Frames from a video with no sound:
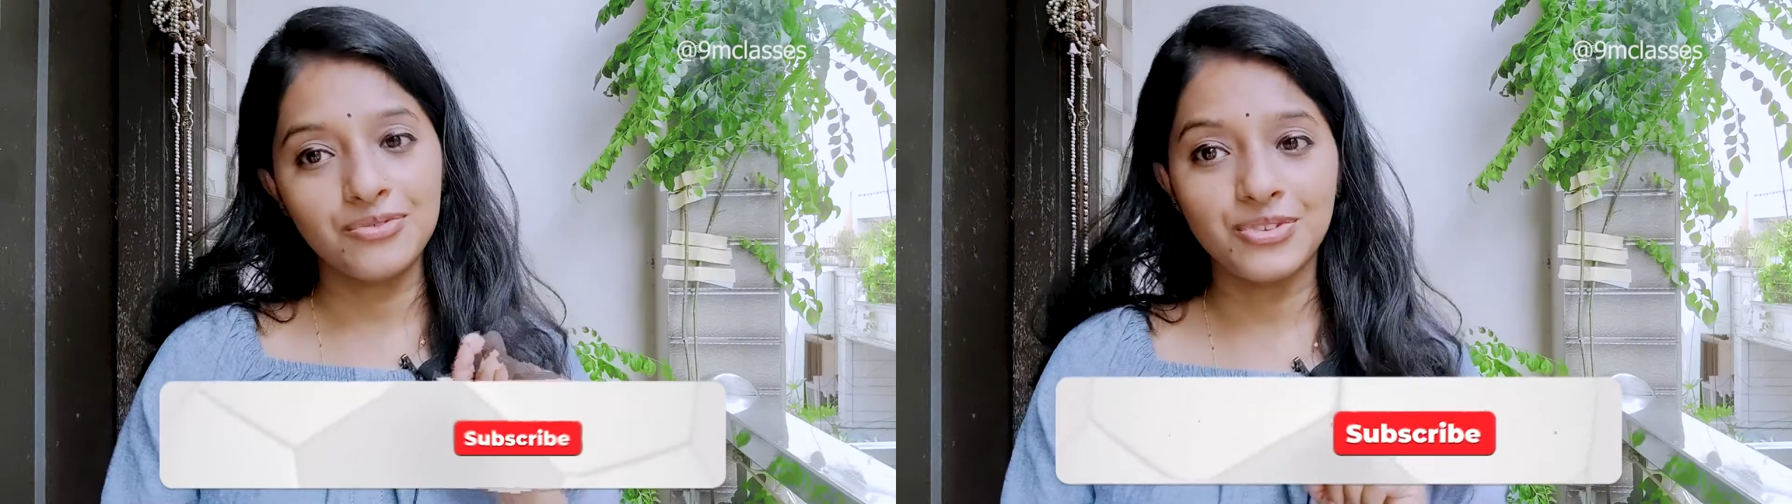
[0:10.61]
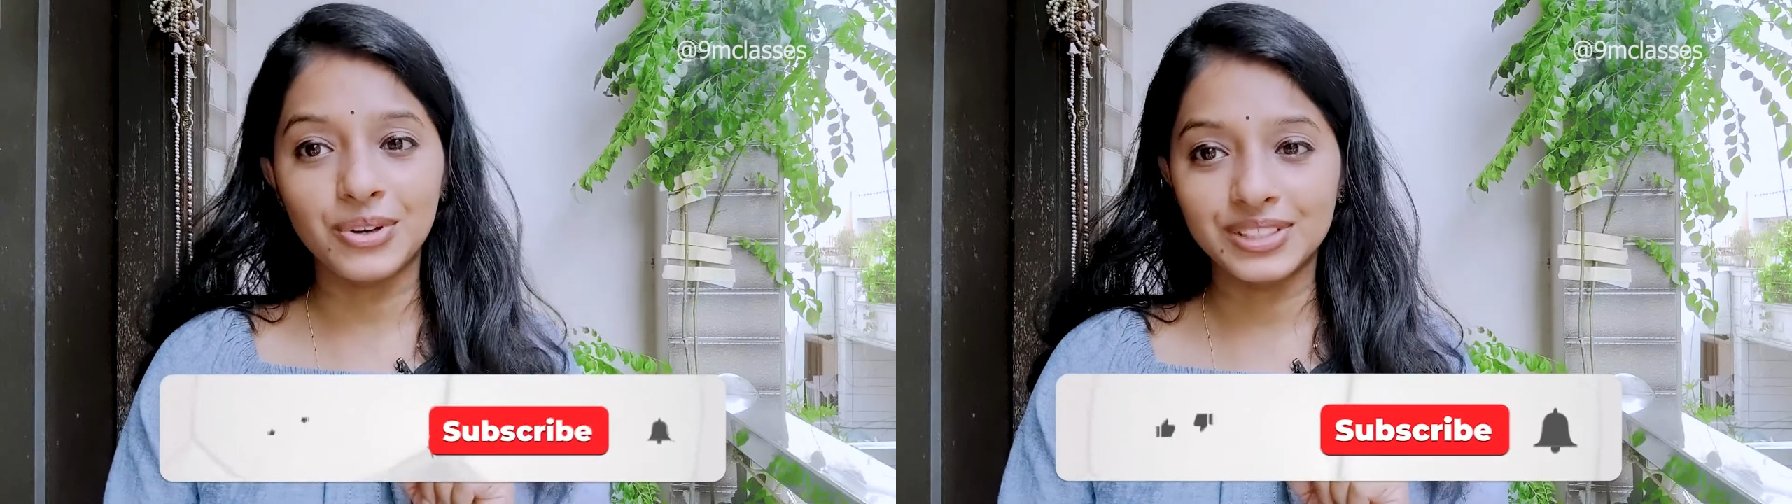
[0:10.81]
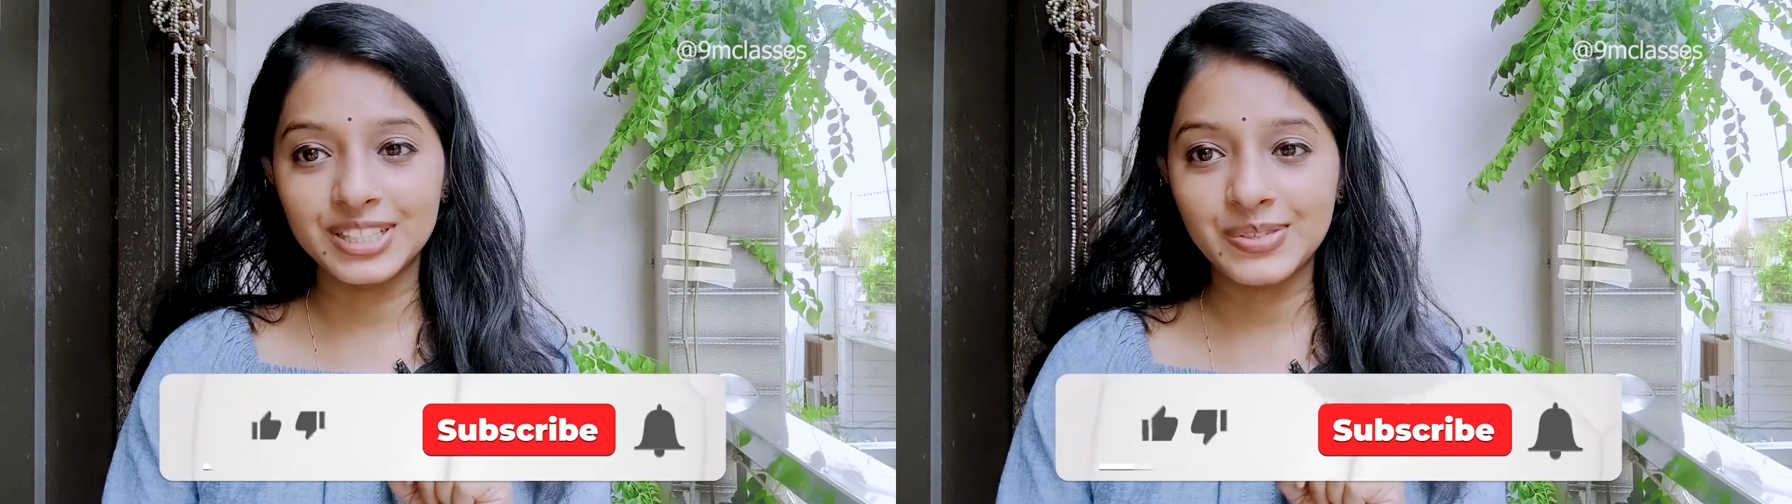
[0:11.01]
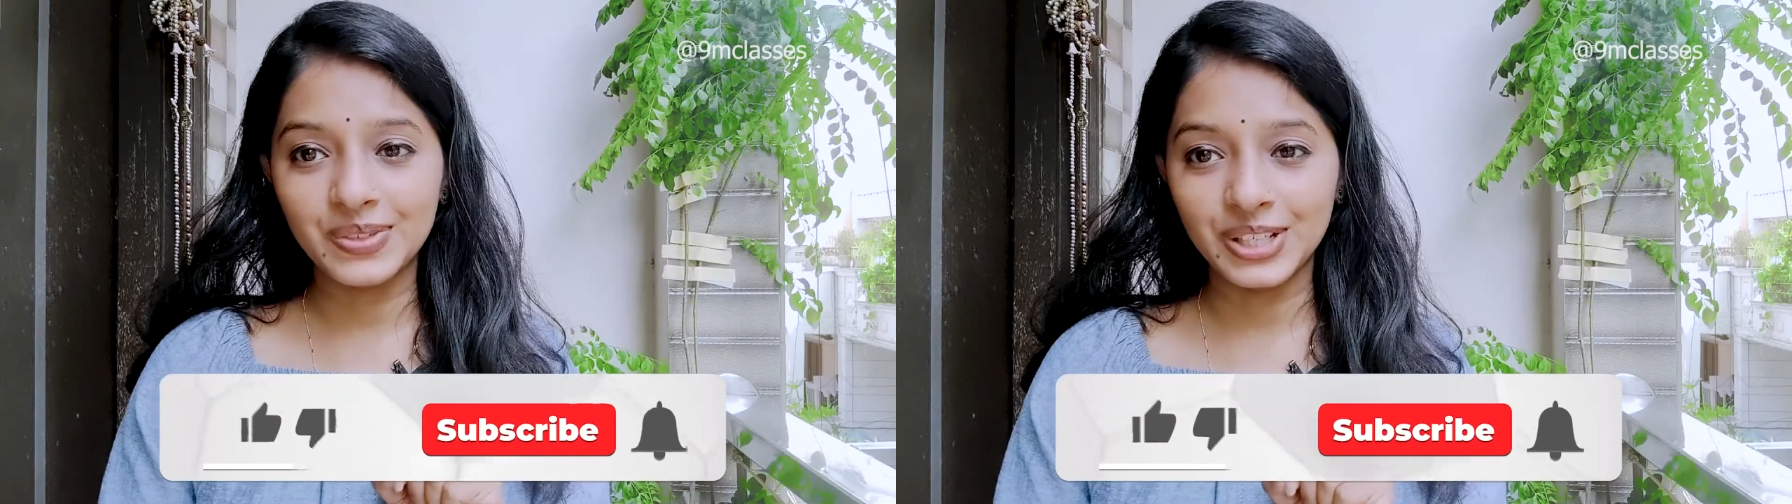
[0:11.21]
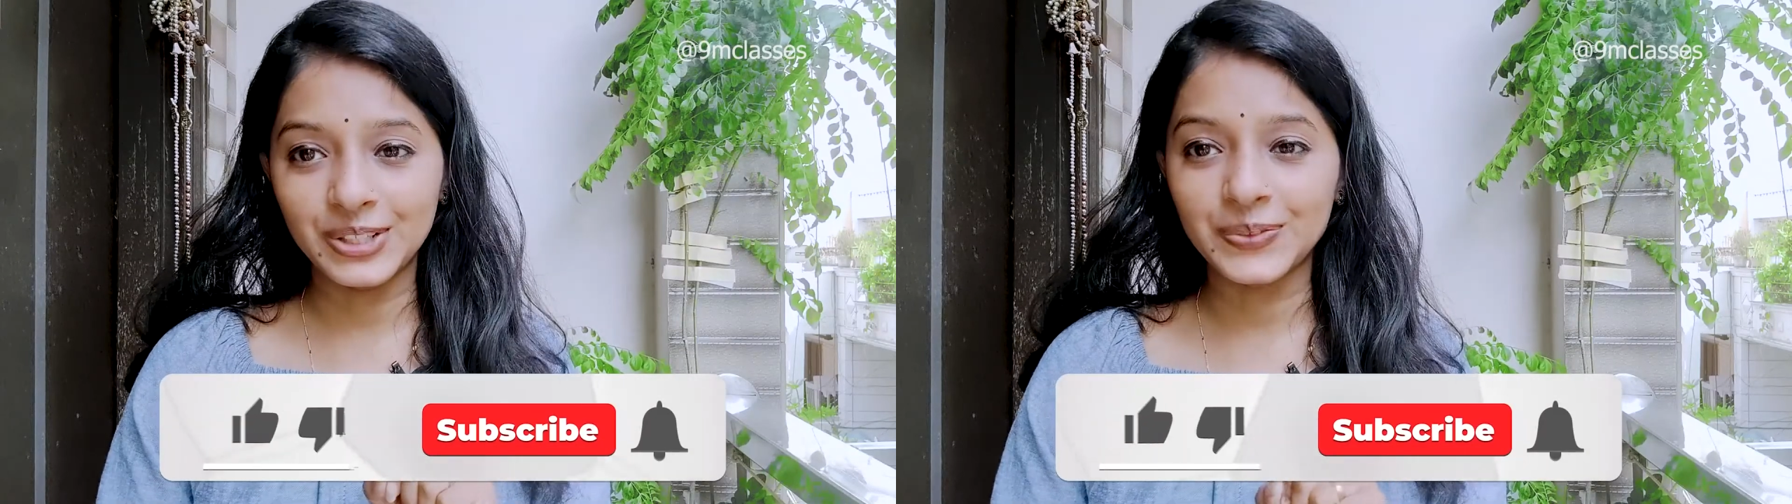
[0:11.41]
for this
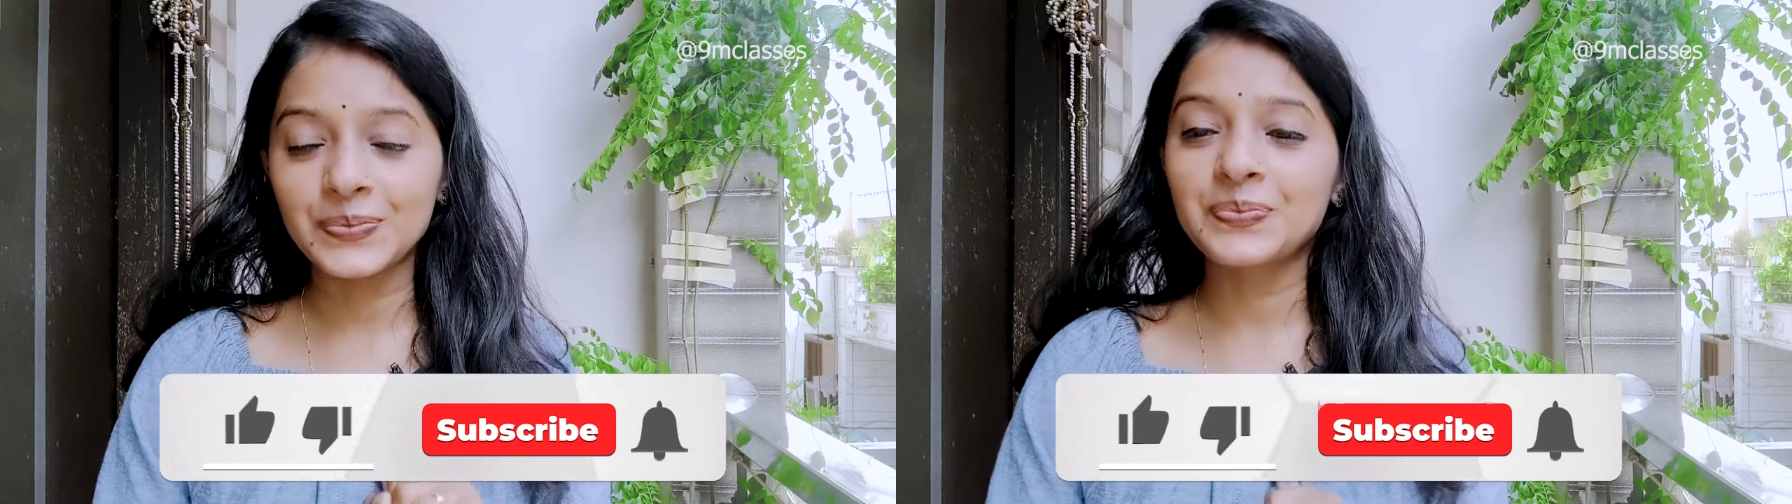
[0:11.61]
video.